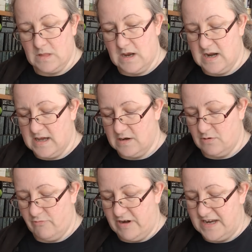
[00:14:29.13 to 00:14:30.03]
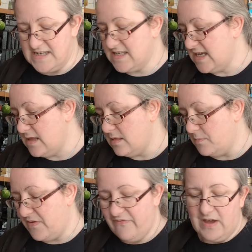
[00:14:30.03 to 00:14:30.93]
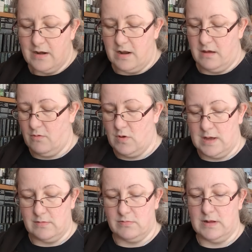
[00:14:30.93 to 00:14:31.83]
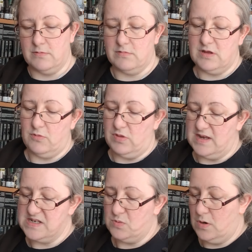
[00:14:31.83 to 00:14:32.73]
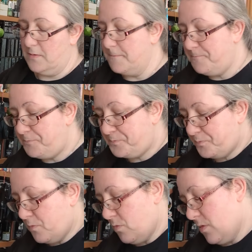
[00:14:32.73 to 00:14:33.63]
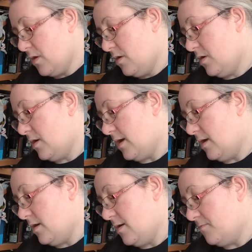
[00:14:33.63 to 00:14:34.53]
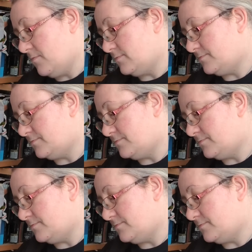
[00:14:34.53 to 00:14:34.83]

and I had already seen them. In fact, no, I'll, I'll do this one. Um,